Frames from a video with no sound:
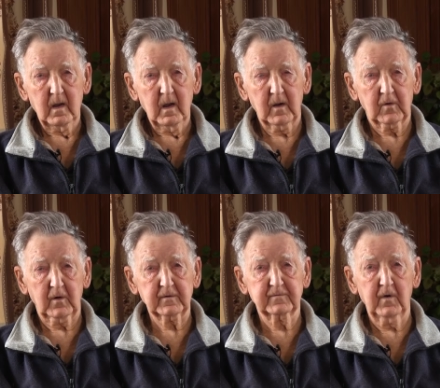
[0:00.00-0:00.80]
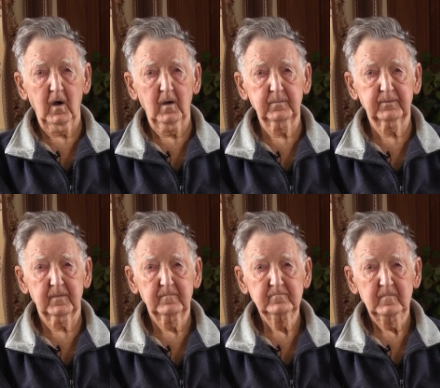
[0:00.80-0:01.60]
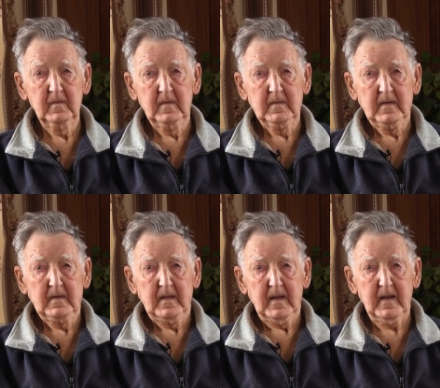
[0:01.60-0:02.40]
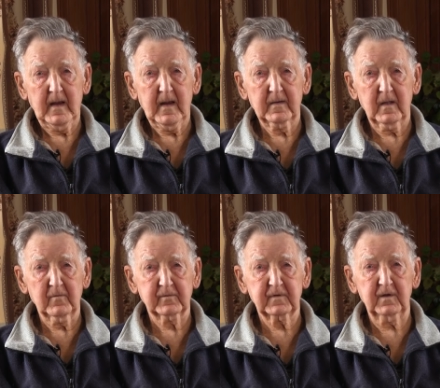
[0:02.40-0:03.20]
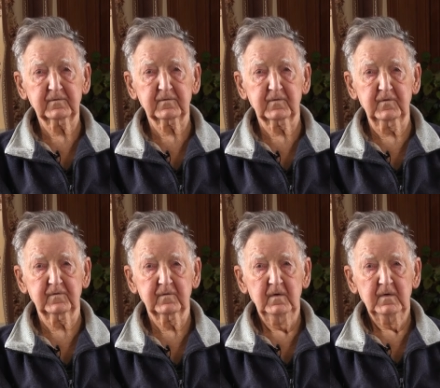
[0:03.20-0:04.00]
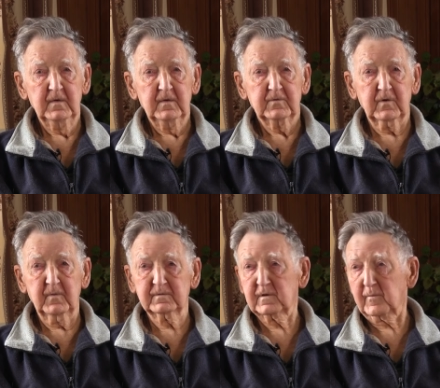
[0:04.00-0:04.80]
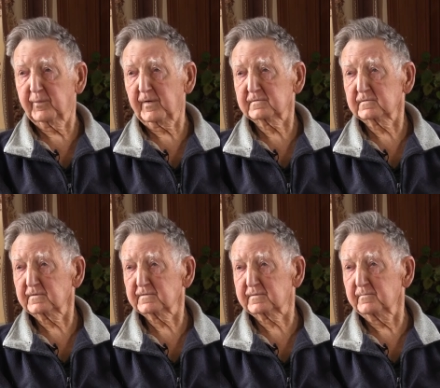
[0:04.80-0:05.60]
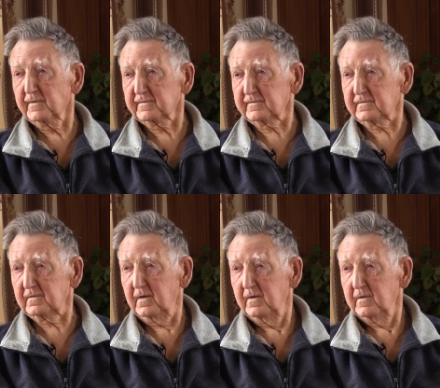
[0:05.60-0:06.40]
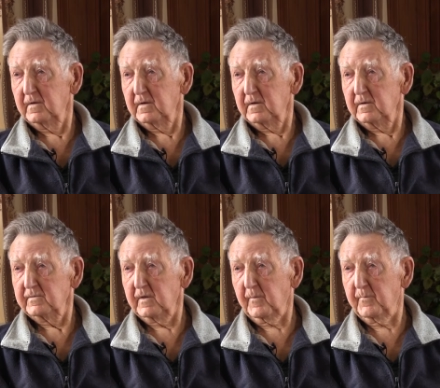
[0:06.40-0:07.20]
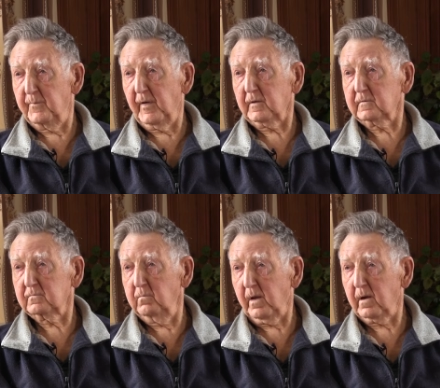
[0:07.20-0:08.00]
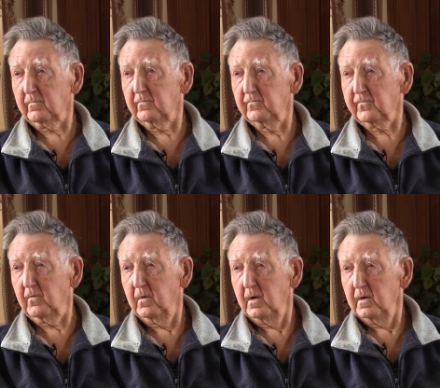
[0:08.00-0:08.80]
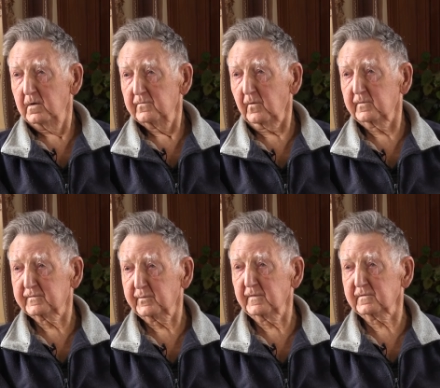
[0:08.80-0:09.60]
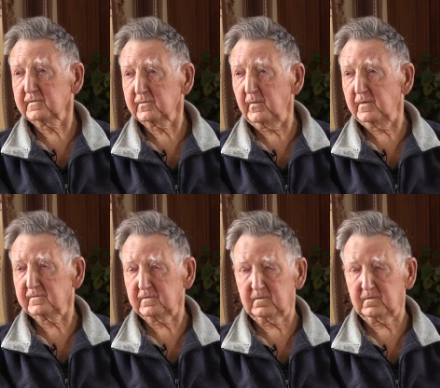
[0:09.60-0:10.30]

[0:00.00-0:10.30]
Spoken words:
I got a job and I was introduced to Mr. Britton Smith, the big man from Smith & Smith.